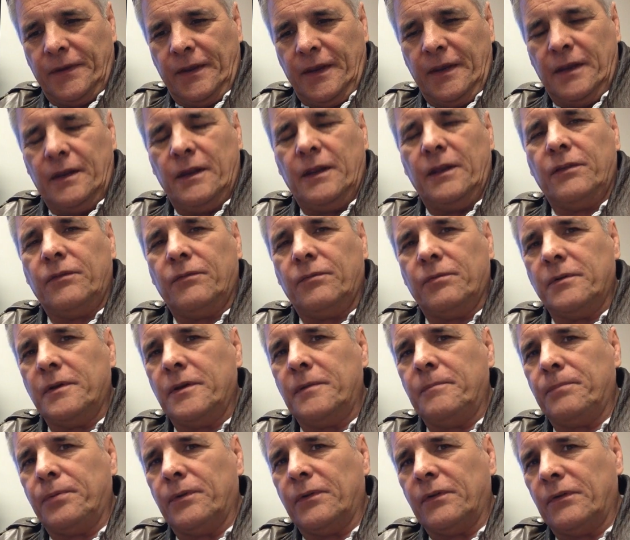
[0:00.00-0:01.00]

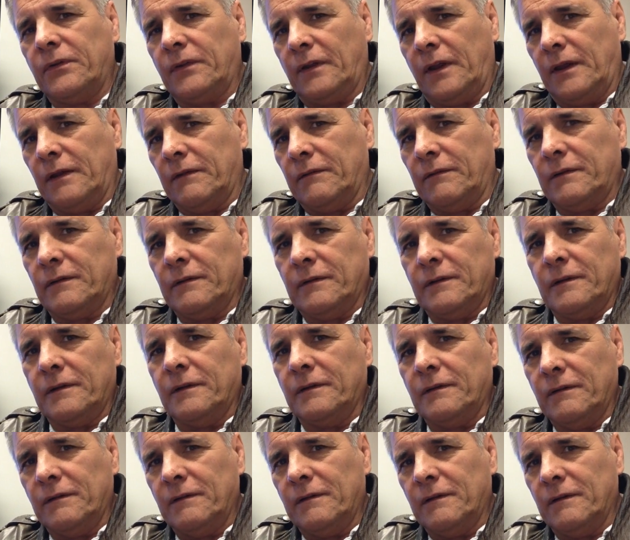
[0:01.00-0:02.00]
83%
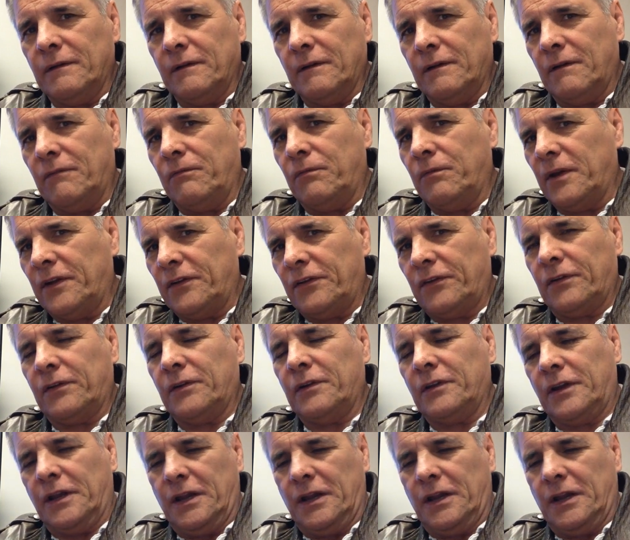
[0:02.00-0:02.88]
of Western